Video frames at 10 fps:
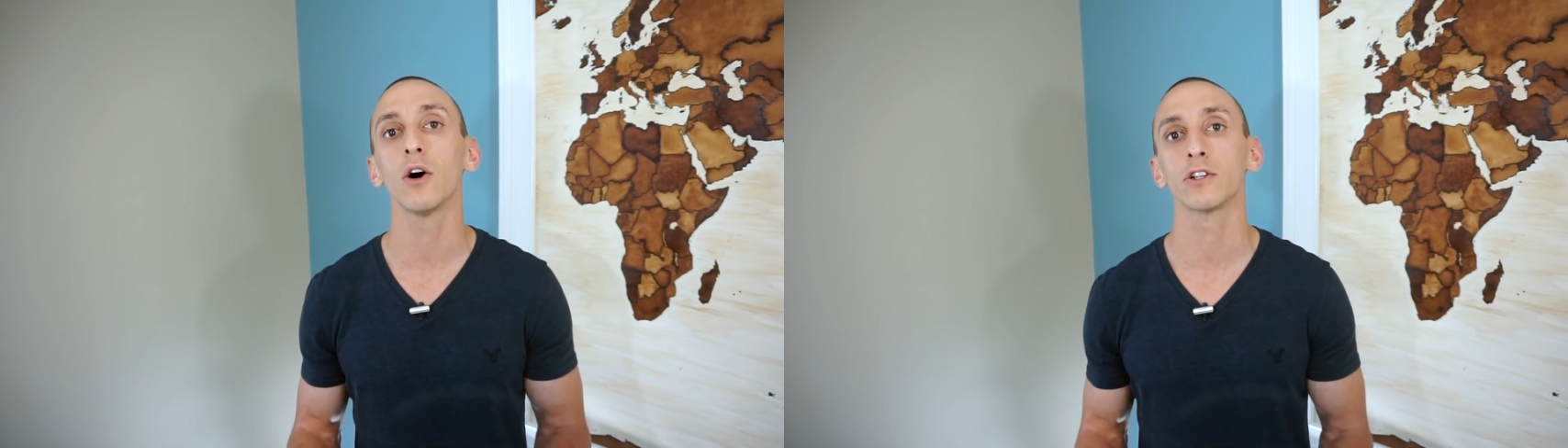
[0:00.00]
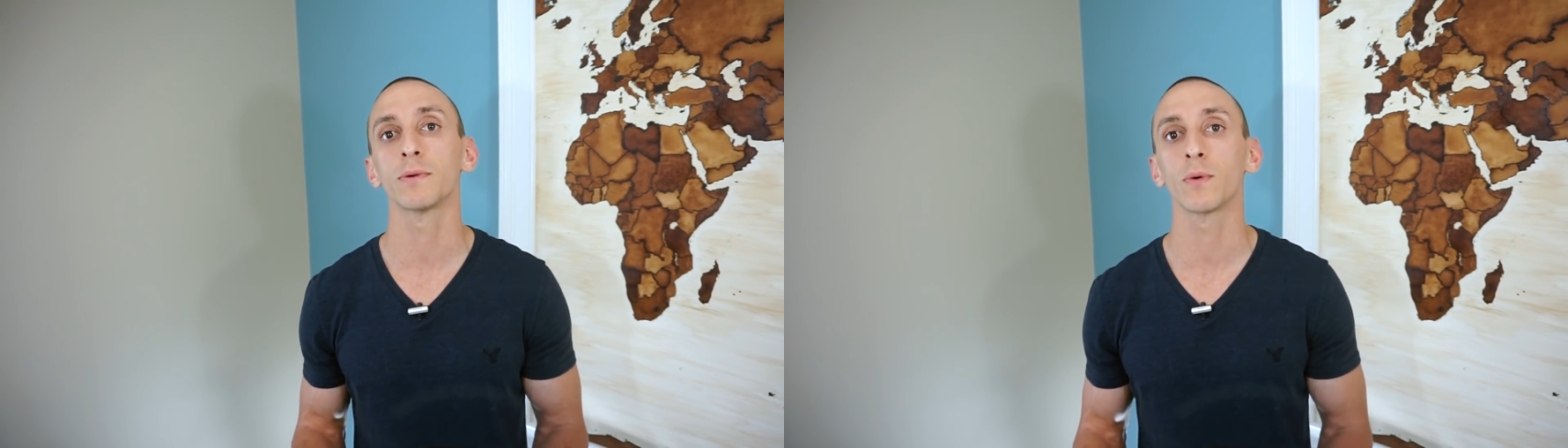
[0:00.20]

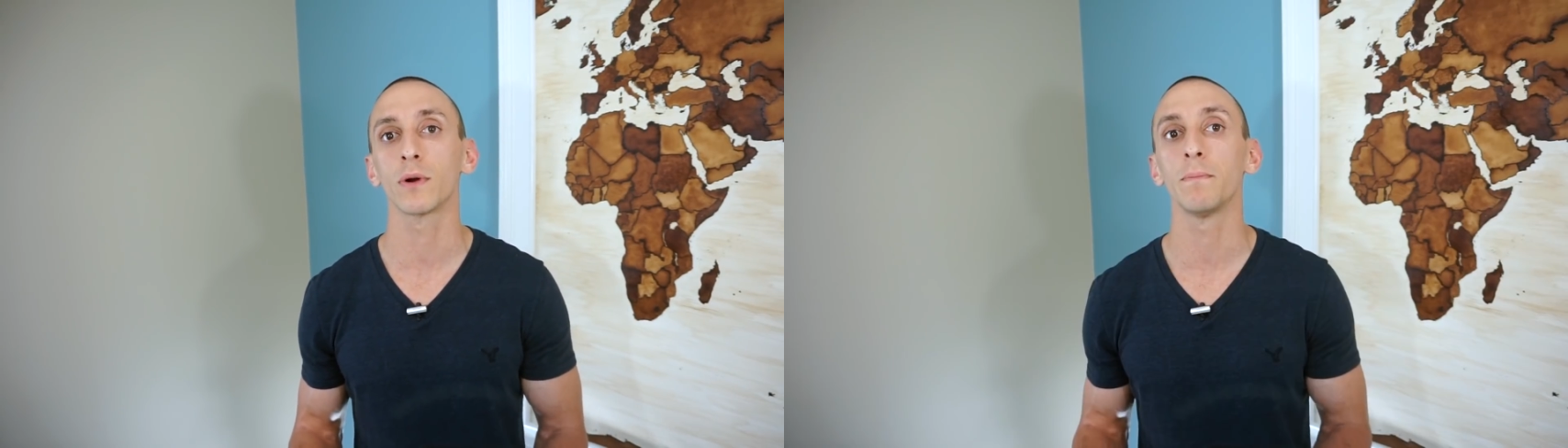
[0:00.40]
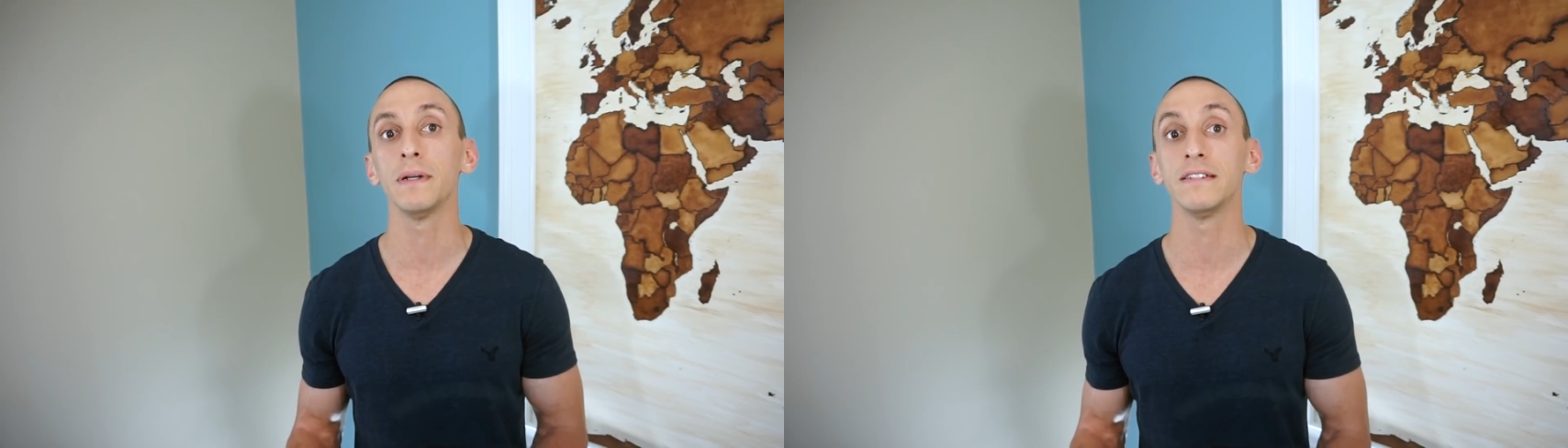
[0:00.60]
Ultimate
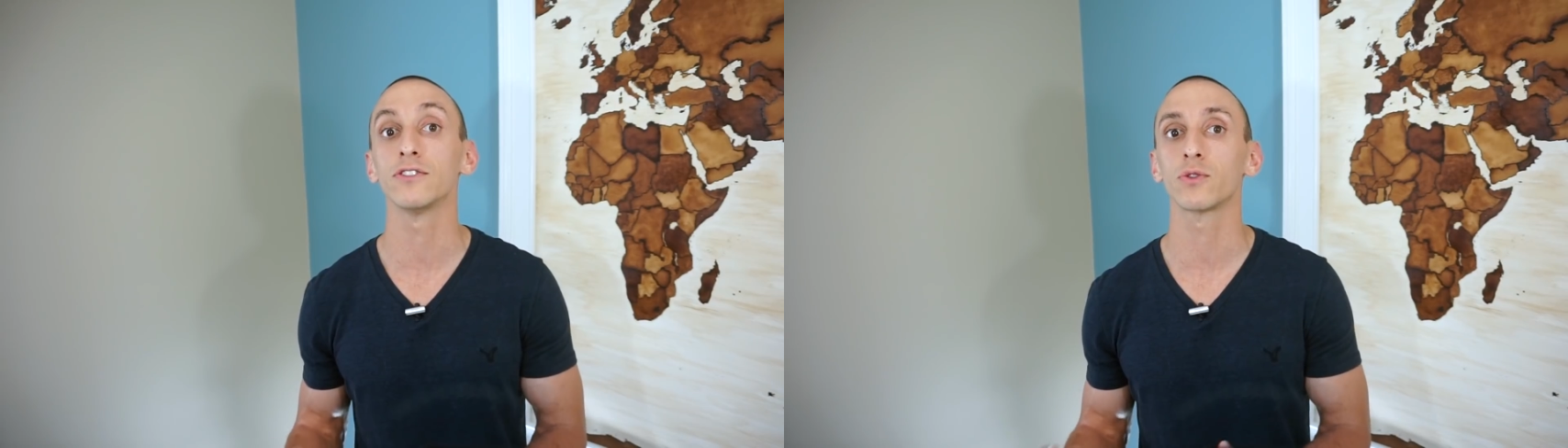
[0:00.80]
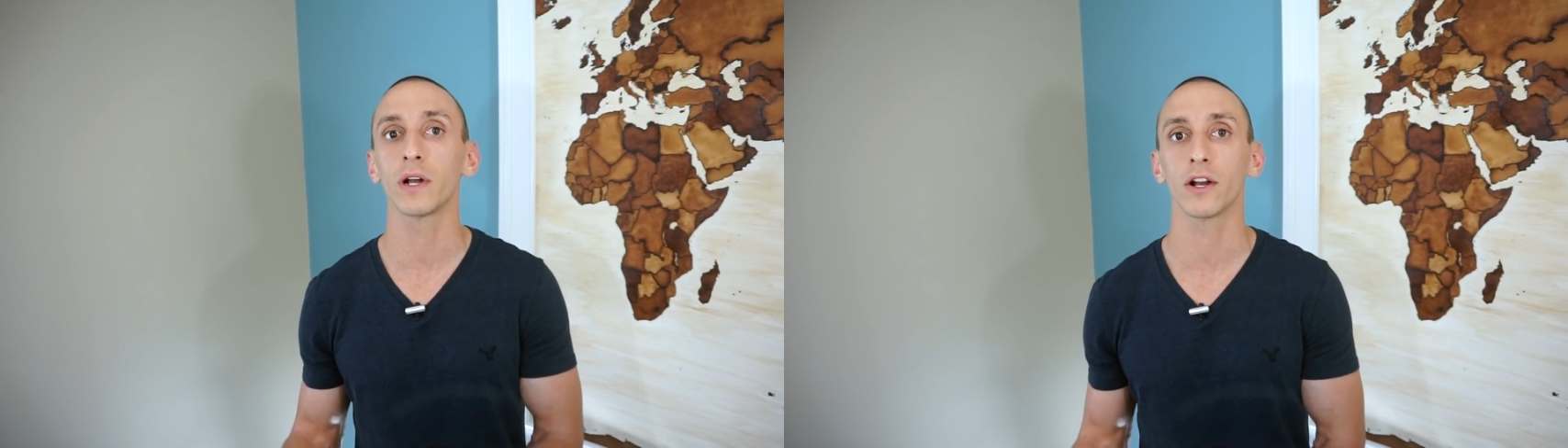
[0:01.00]
Reward
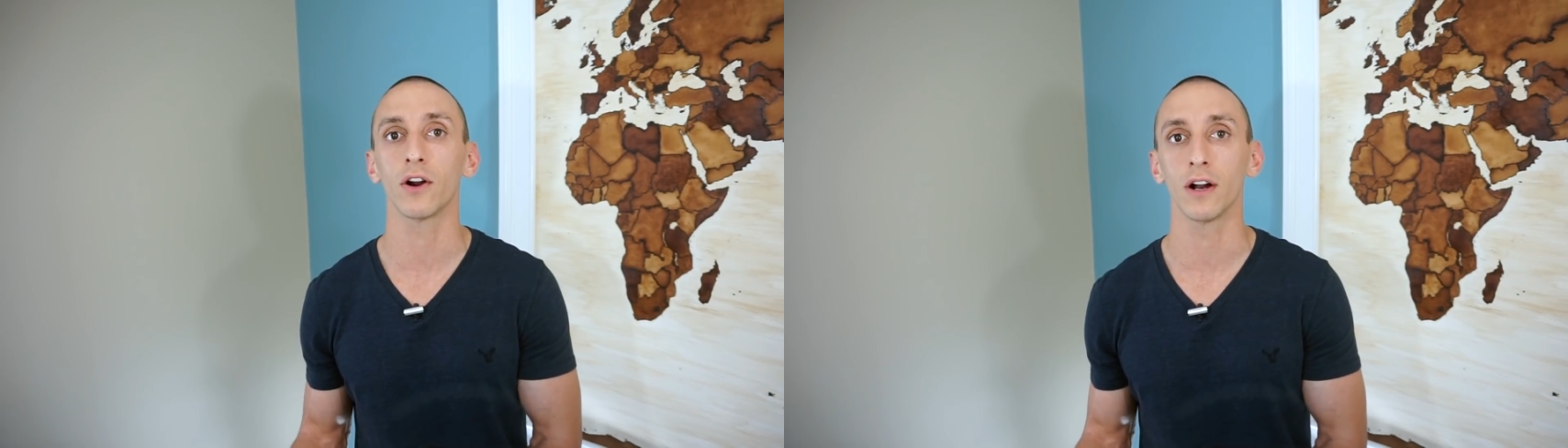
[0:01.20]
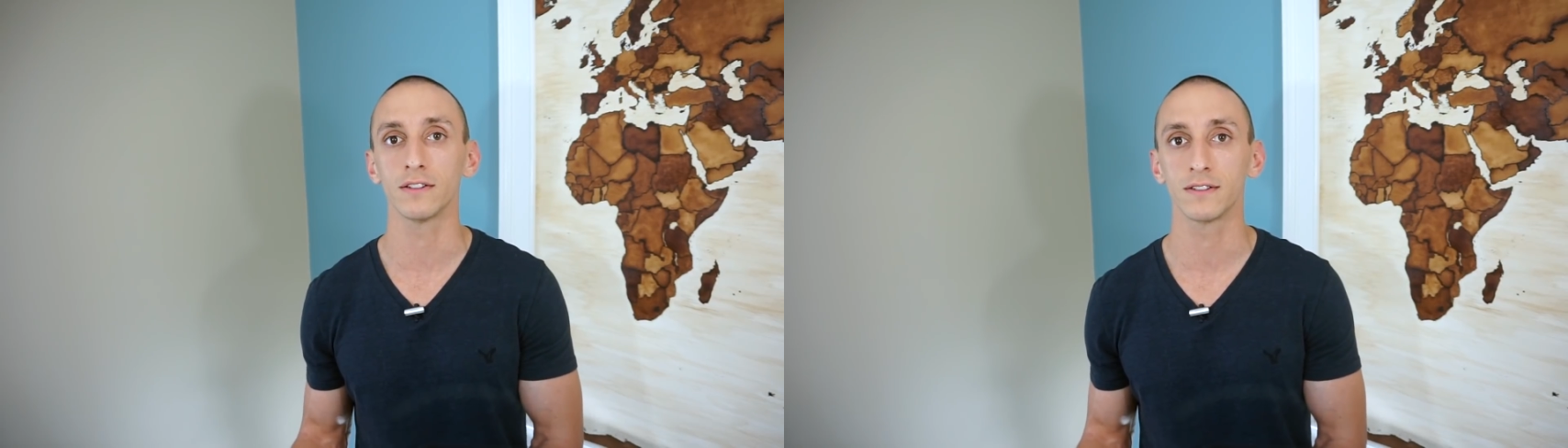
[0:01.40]
business credit
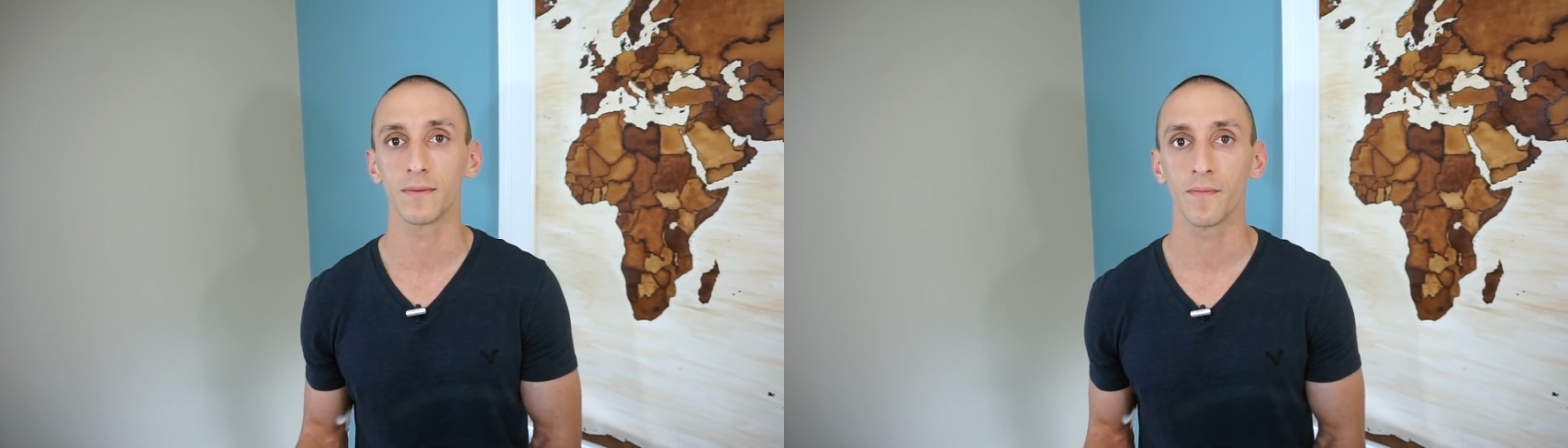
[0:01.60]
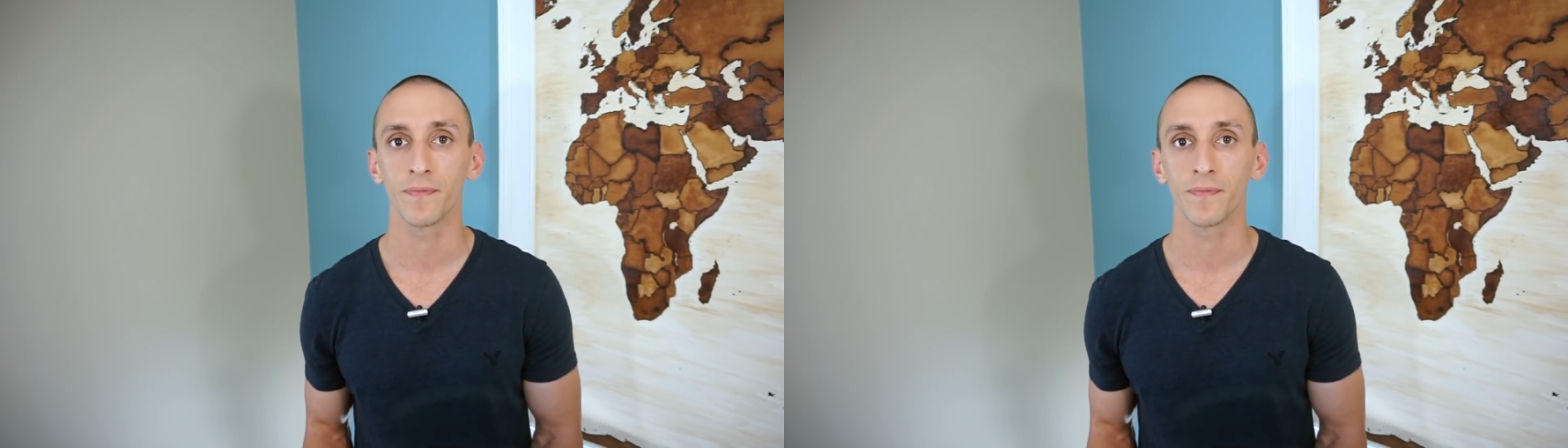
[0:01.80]
cards.